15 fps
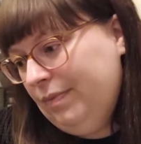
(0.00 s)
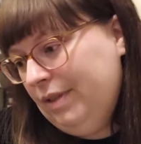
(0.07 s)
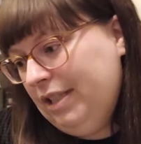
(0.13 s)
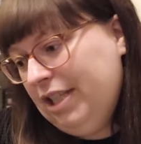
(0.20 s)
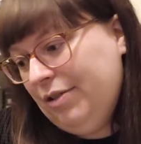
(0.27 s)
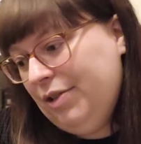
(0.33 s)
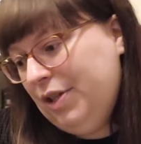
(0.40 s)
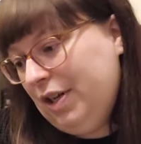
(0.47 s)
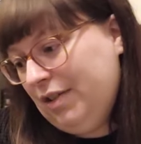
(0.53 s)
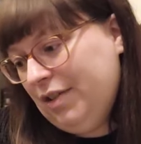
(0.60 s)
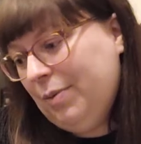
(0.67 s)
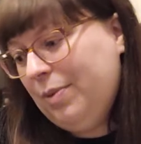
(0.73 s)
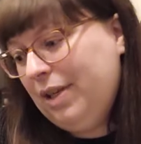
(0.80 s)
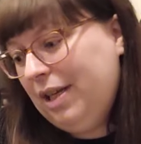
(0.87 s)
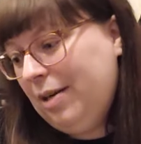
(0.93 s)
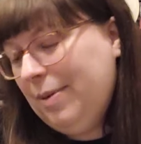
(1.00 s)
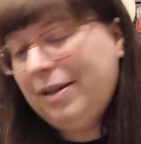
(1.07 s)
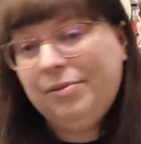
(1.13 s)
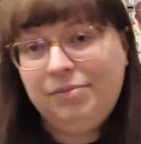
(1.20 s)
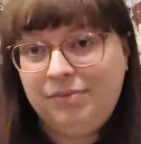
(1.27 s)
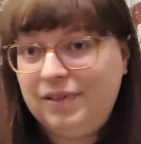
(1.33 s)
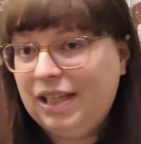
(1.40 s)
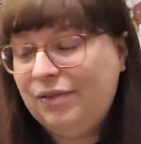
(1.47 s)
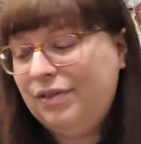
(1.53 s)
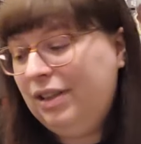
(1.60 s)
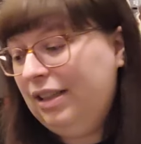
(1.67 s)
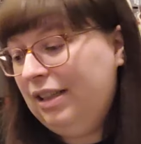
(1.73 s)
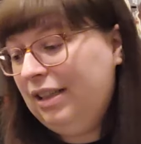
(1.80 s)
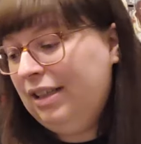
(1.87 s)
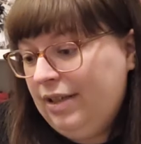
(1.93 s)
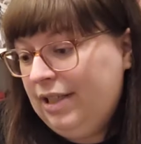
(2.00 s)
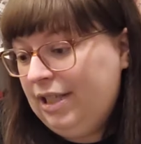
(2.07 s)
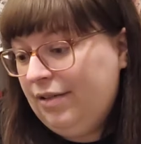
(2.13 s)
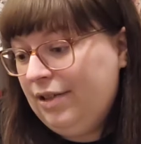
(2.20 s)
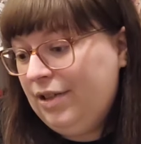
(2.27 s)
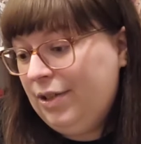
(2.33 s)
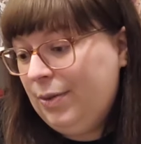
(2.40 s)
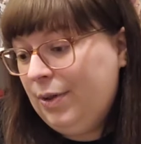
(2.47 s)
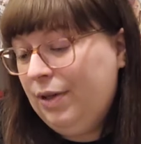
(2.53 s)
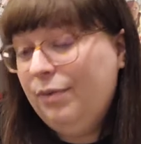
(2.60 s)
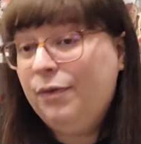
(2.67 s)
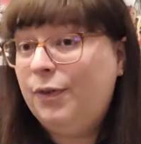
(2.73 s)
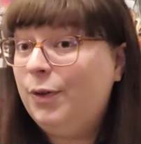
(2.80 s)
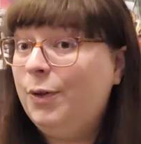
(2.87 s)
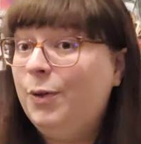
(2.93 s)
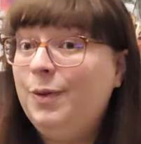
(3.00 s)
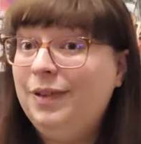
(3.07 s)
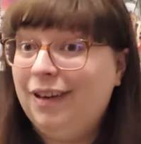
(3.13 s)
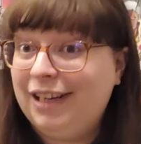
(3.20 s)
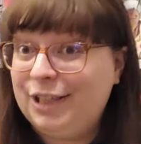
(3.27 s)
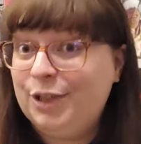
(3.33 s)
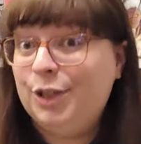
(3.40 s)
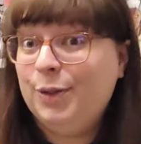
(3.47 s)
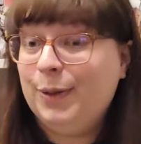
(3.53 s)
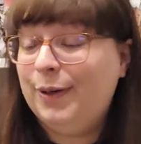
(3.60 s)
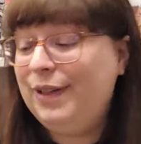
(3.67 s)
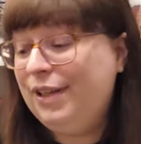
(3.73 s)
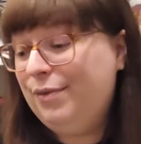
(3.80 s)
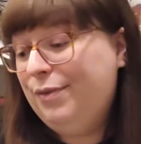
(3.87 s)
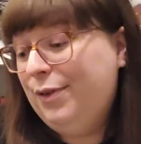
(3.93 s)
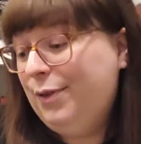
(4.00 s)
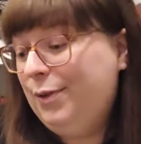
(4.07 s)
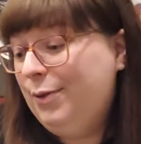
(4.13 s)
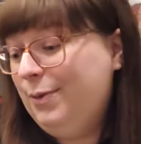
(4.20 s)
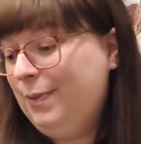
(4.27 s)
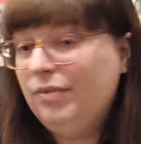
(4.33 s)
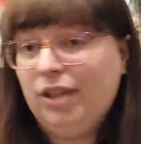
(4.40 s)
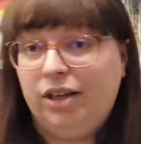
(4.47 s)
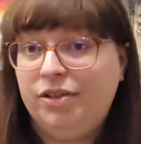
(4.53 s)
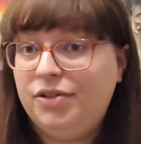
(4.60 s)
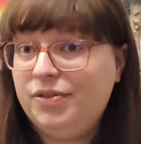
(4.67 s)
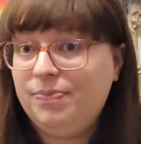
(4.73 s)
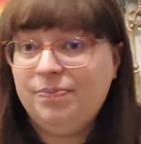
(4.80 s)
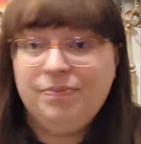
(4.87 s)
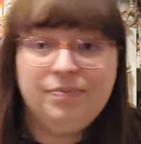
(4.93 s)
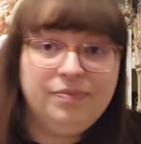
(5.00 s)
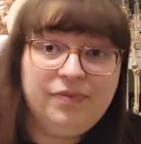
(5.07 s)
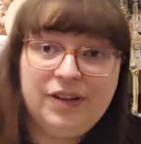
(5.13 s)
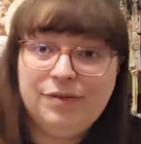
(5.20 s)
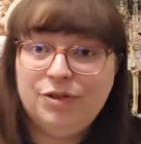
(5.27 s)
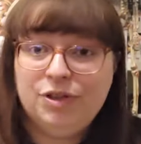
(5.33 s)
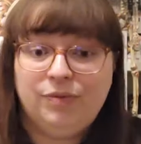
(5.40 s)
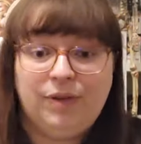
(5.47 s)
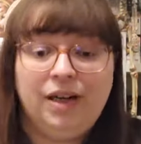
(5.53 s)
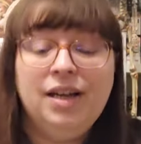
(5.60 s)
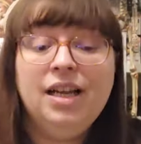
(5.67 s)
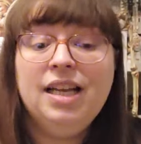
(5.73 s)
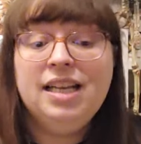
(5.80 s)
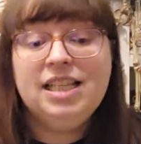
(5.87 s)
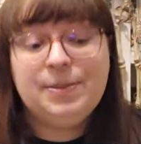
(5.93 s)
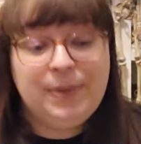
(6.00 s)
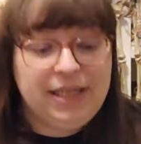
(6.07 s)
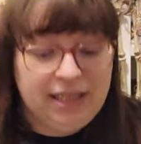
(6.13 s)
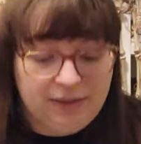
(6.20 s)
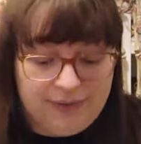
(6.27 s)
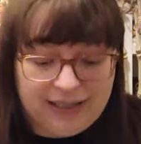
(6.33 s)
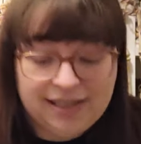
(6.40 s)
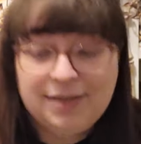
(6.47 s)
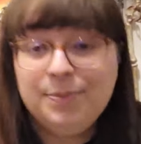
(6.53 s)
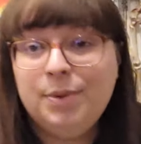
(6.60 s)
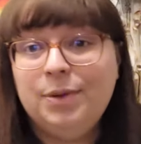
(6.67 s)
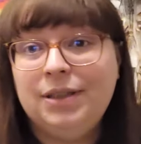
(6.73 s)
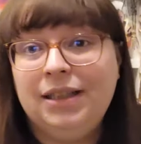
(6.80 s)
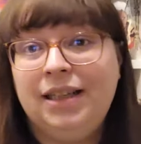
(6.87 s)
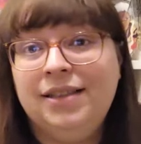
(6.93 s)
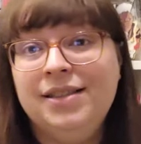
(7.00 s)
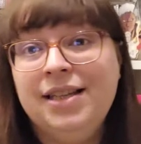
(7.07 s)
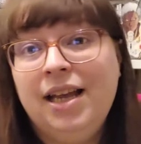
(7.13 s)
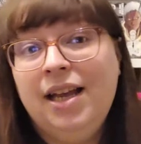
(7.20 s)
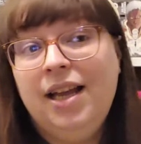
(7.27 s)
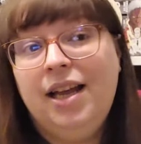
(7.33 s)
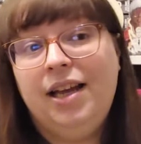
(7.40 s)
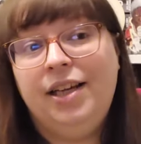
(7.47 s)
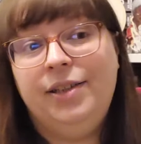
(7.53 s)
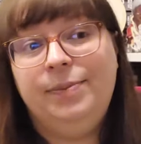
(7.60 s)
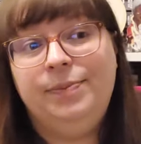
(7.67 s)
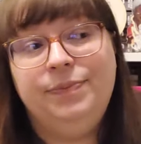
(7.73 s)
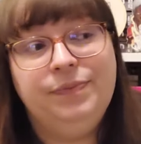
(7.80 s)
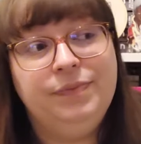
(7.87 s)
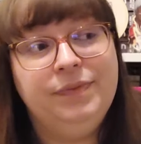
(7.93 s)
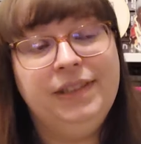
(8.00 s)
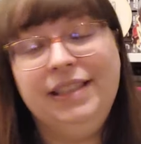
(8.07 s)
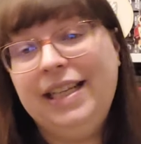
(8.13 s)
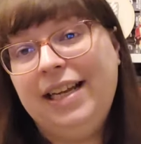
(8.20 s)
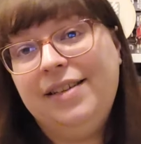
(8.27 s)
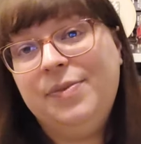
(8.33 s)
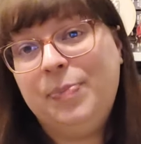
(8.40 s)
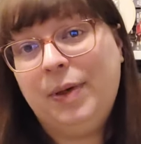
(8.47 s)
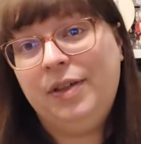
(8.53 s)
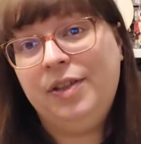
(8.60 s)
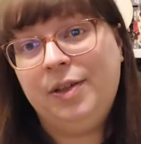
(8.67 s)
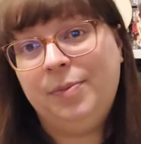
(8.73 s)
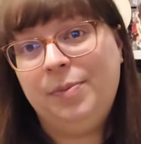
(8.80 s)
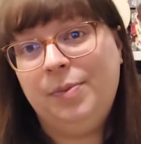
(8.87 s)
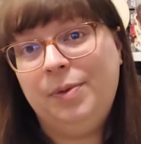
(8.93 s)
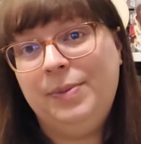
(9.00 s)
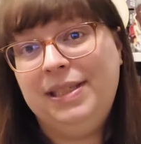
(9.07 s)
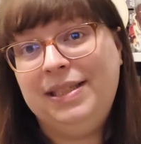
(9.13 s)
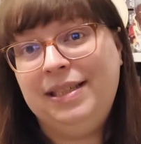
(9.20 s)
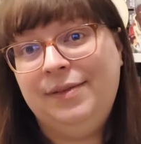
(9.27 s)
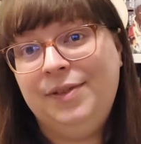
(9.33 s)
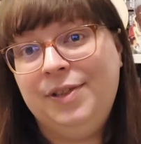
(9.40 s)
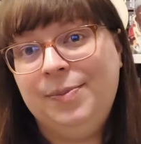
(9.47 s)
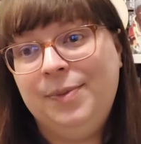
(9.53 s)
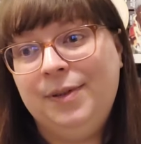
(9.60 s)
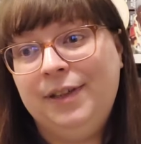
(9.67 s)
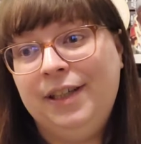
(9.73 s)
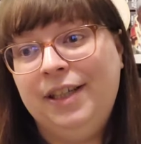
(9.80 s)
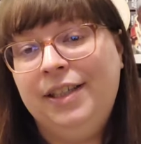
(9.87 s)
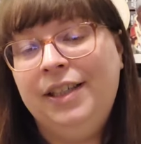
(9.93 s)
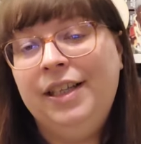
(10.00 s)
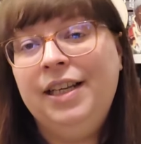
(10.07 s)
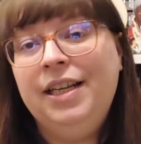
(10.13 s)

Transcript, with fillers: Series you can't stop thinking about, definitely. Series you own in full, I do own it in full, loads favourite genre. Speaking of Alice in Borderland, um, the next bind up will be delivered tomorrow.